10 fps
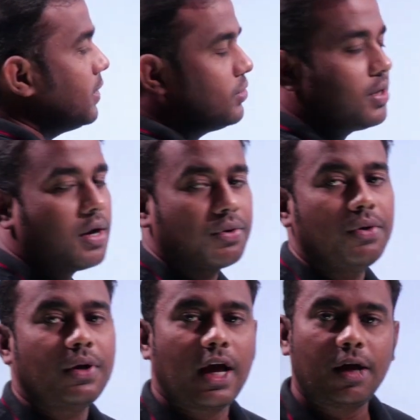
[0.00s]
is not
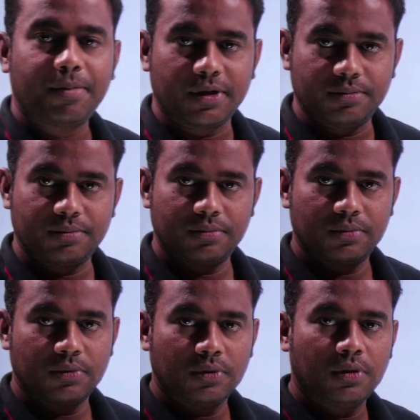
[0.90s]
going to happen.
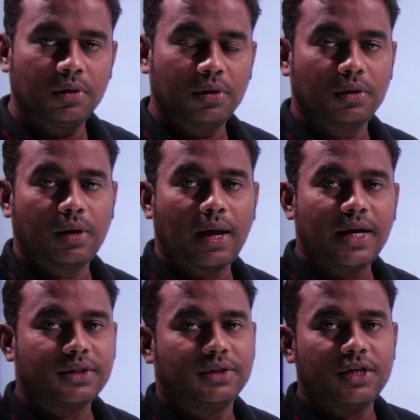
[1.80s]

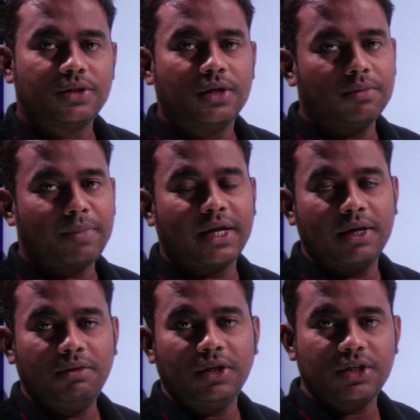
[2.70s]
As just by
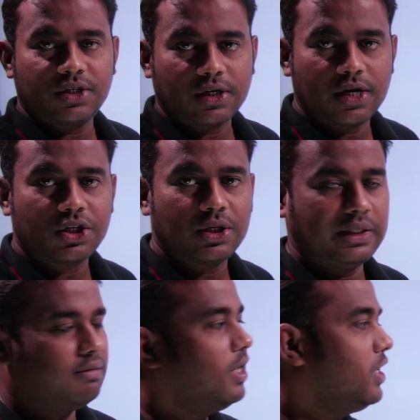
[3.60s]
giving just a connection,
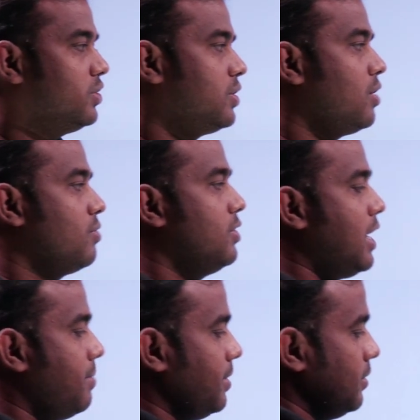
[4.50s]
the welding is not going to
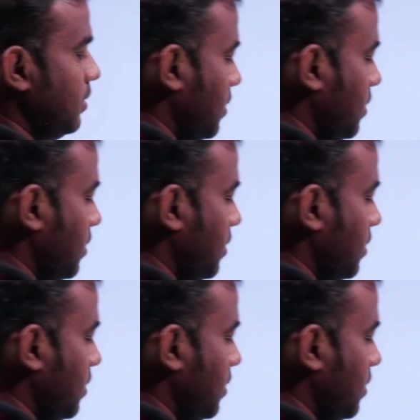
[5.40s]
happen.